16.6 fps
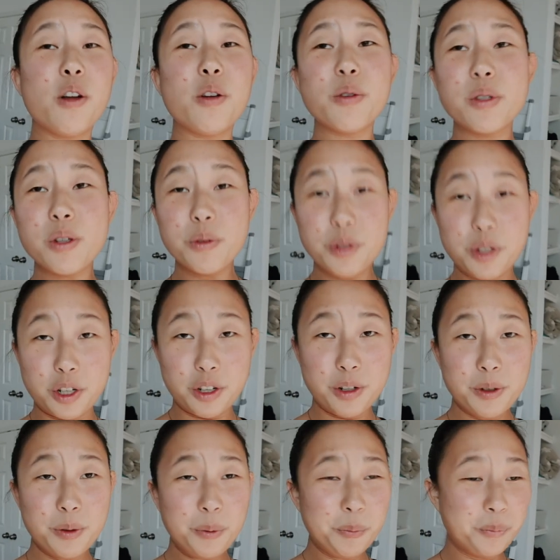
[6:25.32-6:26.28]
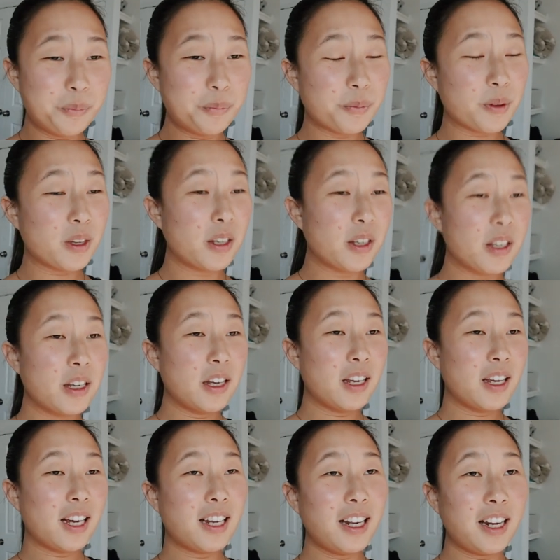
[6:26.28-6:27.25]
Also too,
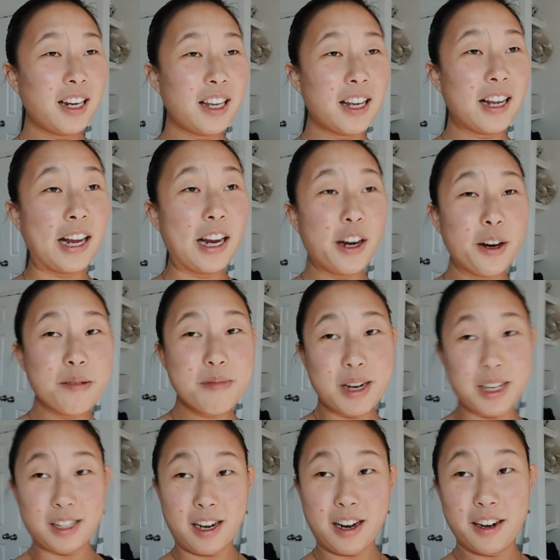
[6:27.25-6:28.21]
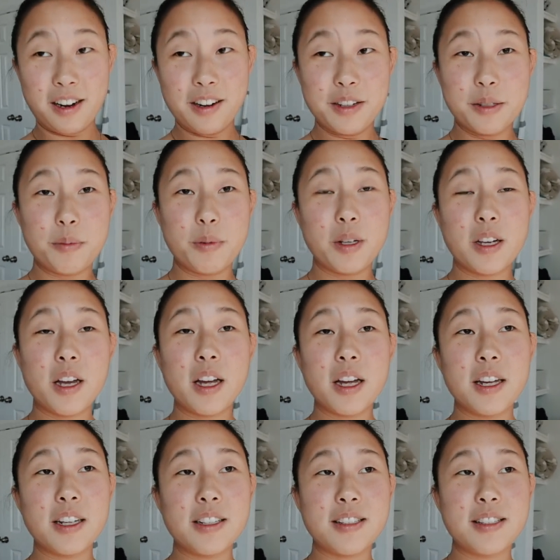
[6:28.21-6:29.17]
I need to get air in my tires
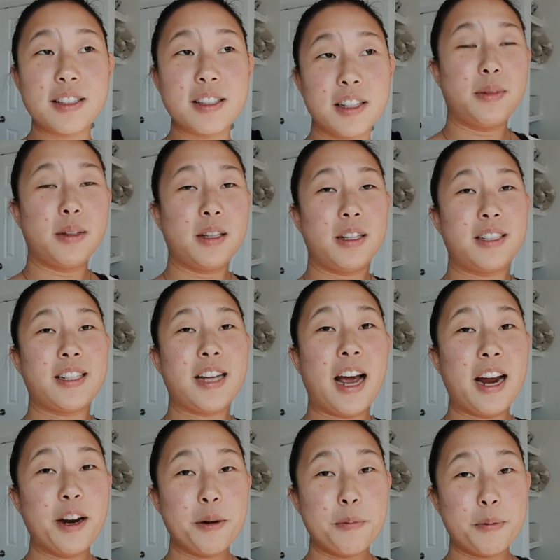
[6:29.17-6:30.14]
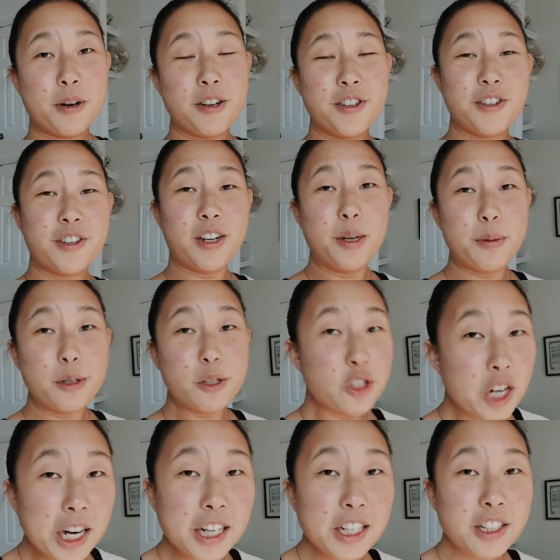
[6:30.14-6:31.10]
because the tire pressure keeps
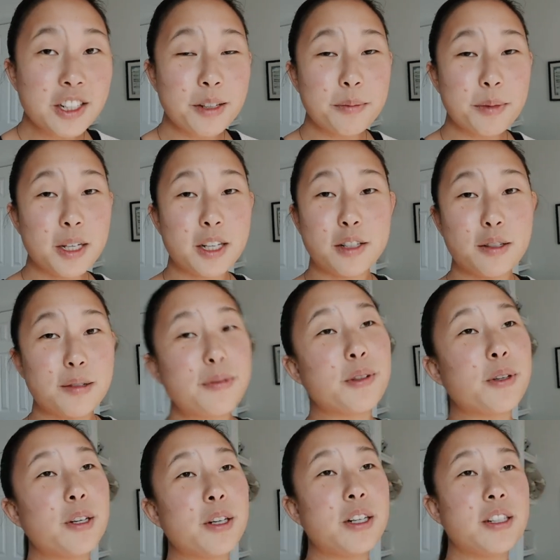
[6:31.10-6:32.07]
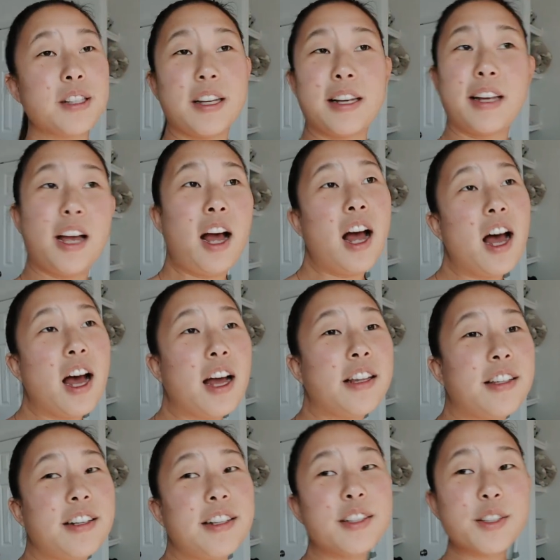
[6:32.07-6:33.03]
changing because Florida is like
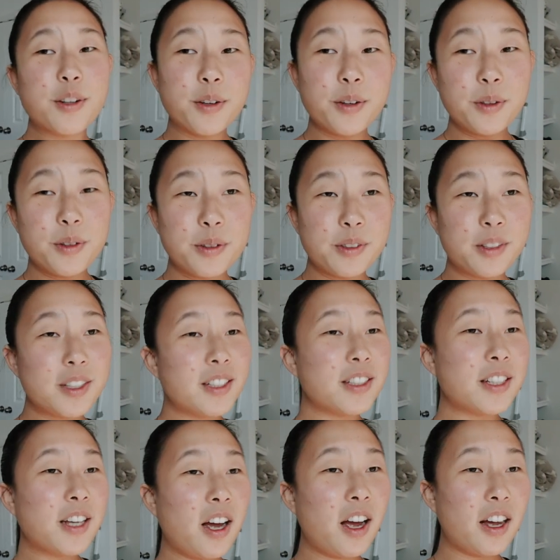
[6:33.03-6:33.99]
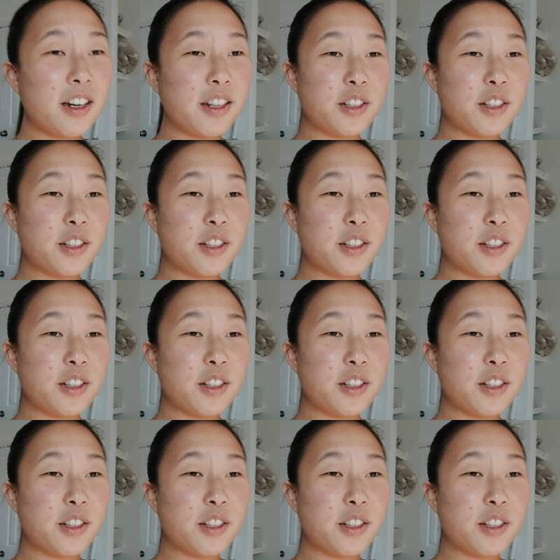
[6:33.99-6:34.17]
hot, then it's cold, then it's hot.